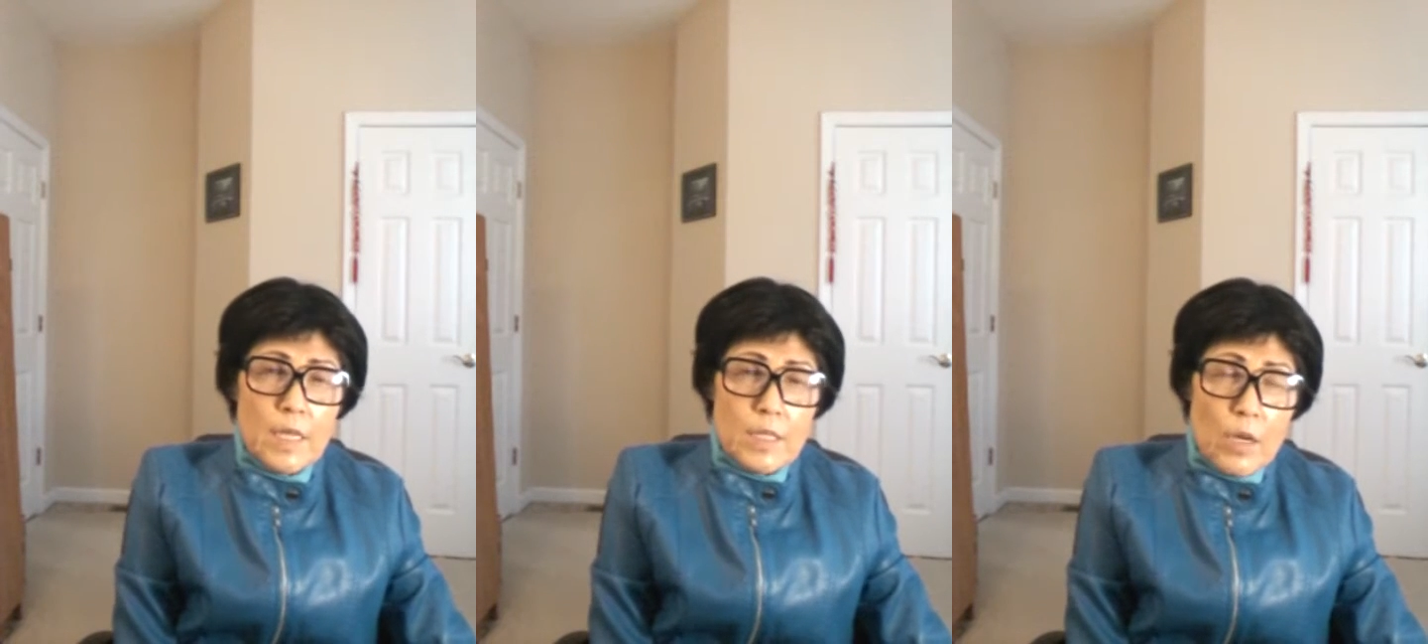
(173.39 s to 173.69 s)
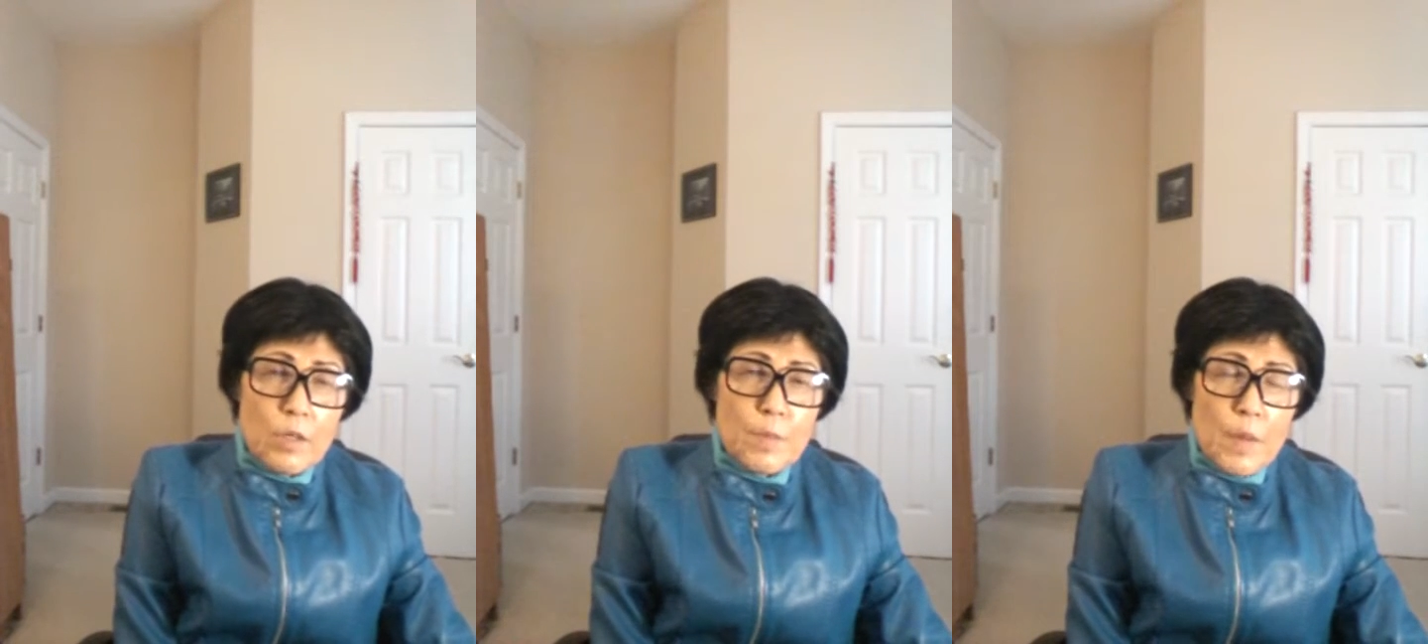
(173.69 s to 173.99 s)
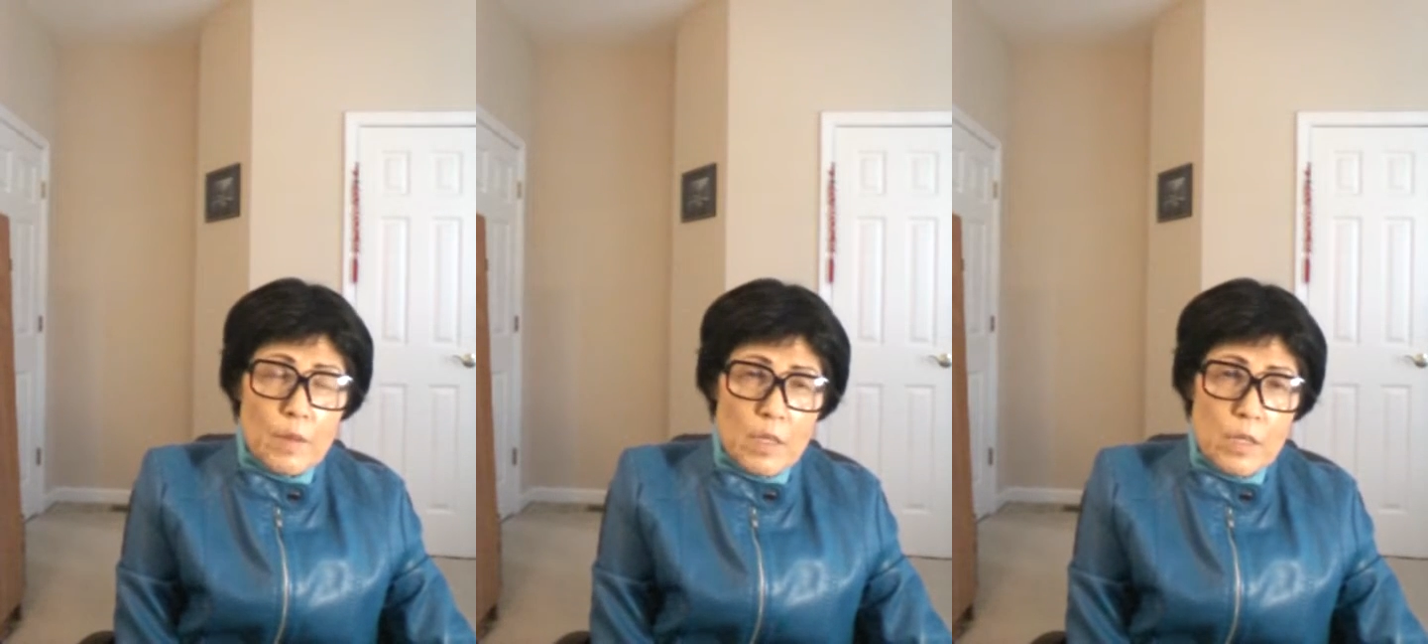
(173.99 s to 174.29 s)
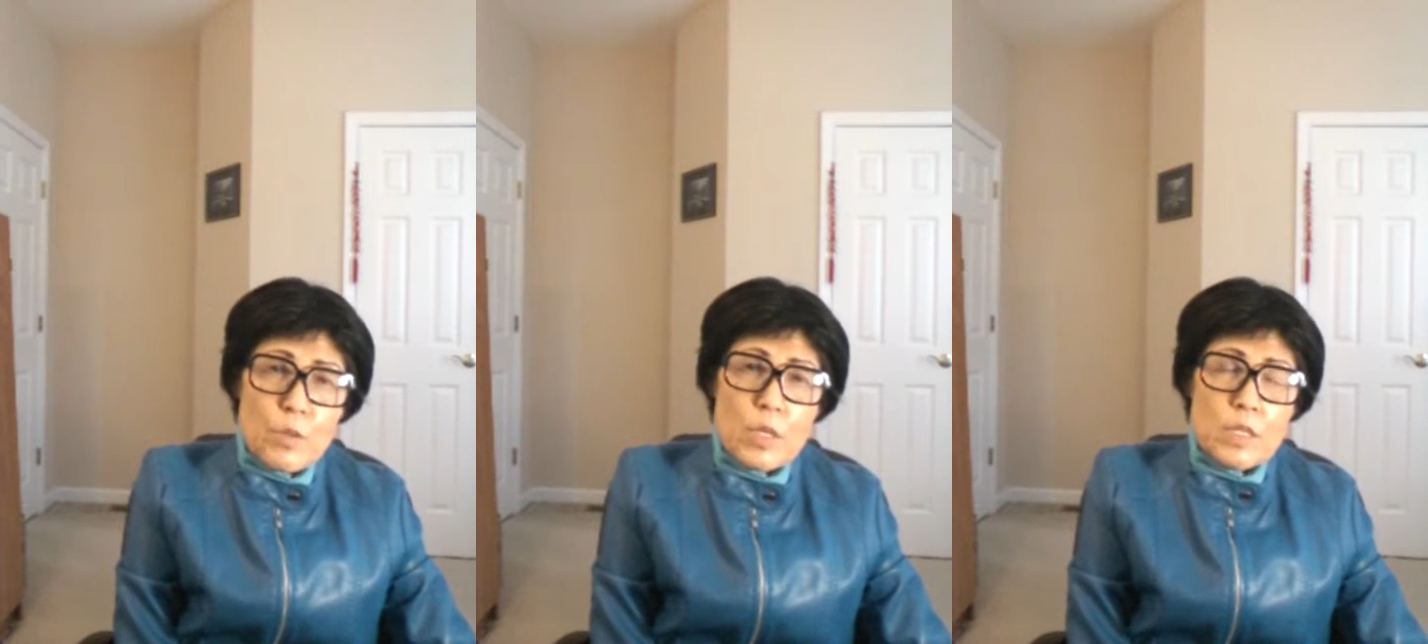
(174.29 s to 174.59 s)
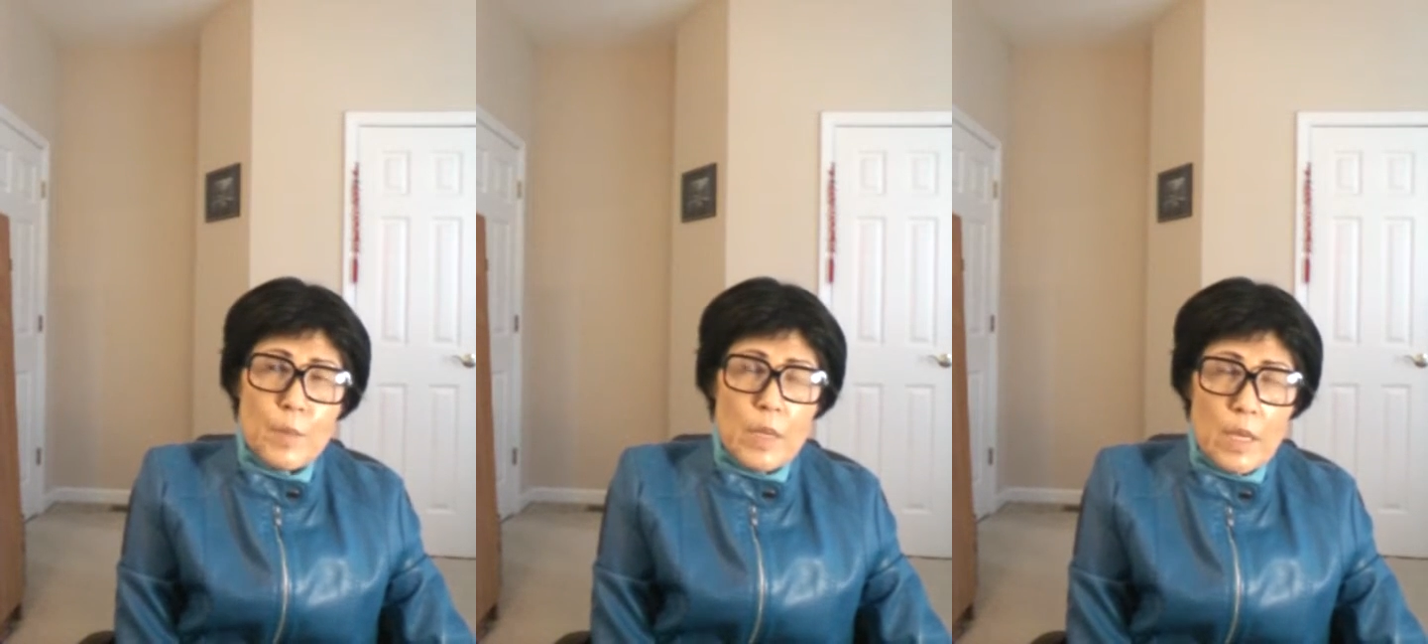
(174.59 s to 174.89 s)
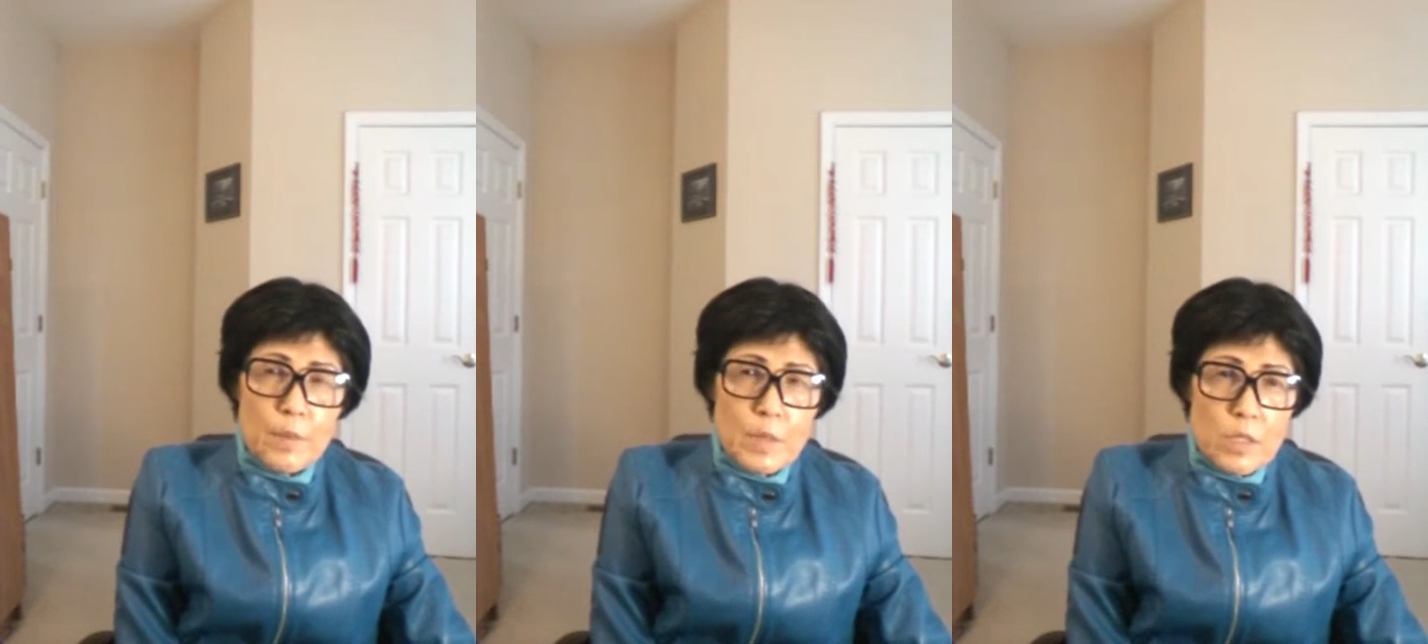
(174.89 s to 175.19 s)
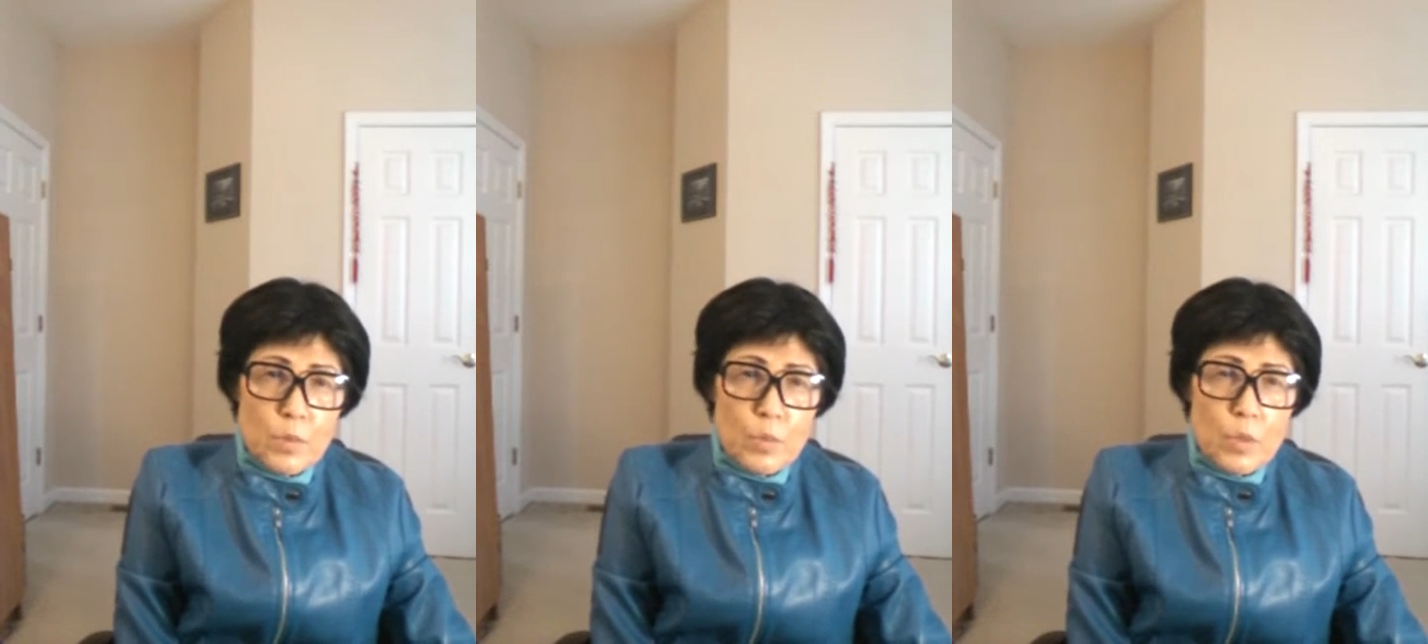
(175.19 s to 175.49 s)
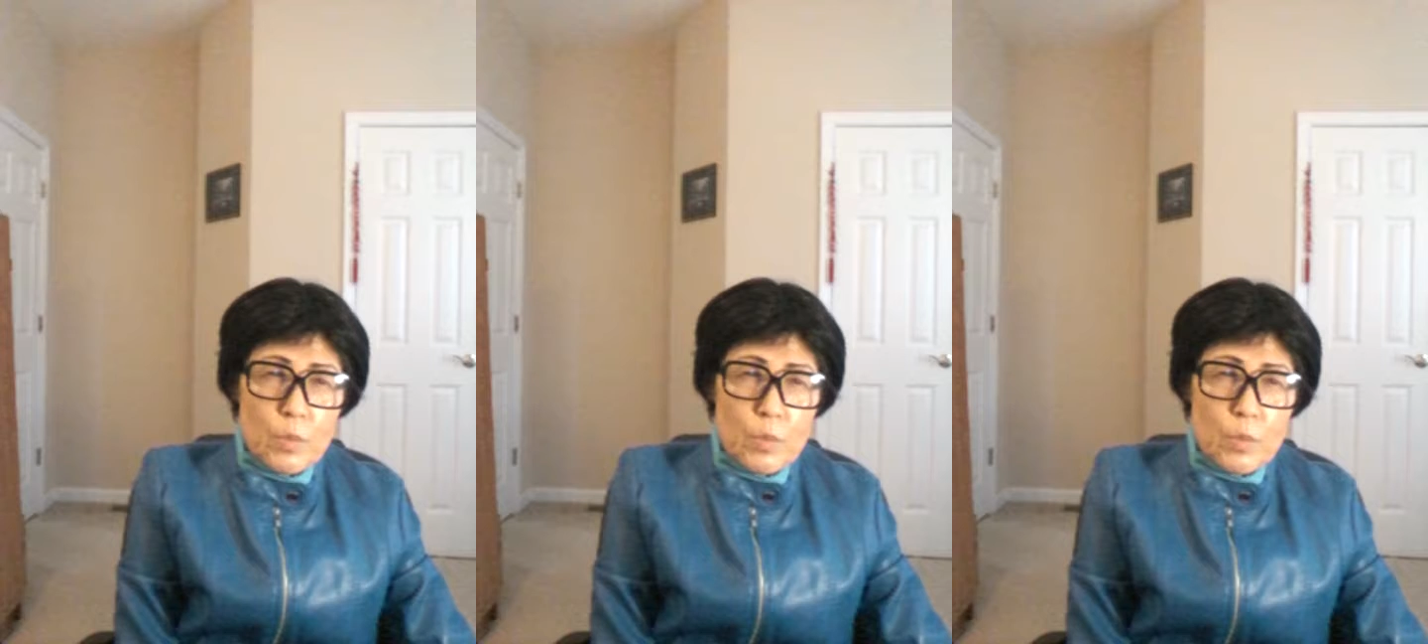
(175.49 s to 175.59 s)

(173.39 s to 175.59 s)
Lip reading: Talking about the arrhythmia, I'm just